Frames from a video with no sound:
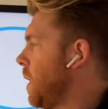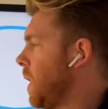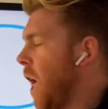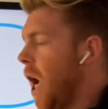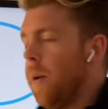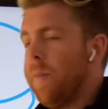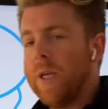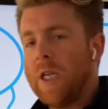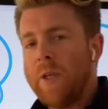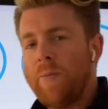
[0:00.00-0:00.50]

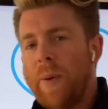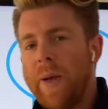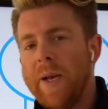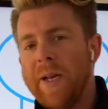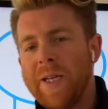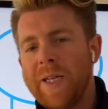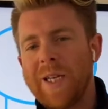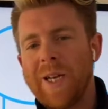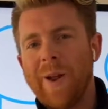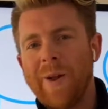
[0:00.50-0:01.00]
timers,
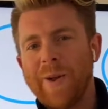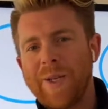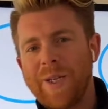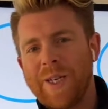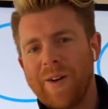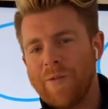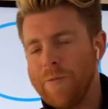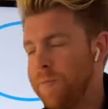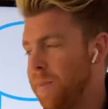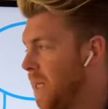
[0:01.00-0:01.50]
spinners, lots of
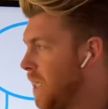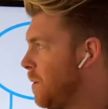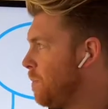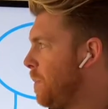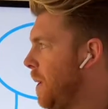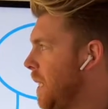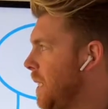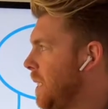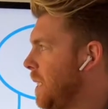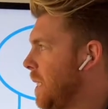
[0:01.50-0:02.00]
different bits and
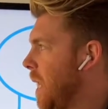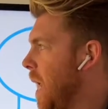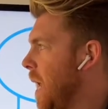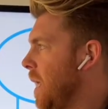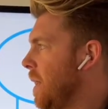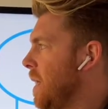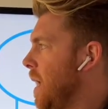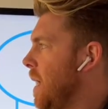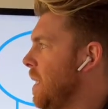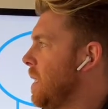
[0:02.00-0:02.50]
pieces like
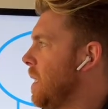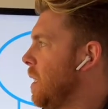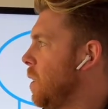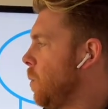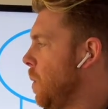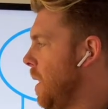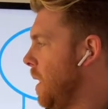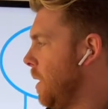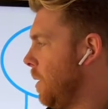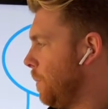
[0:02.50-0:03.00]
that as
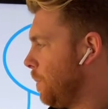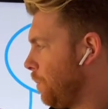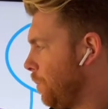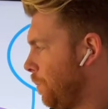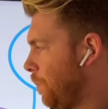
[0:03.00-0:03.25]
well.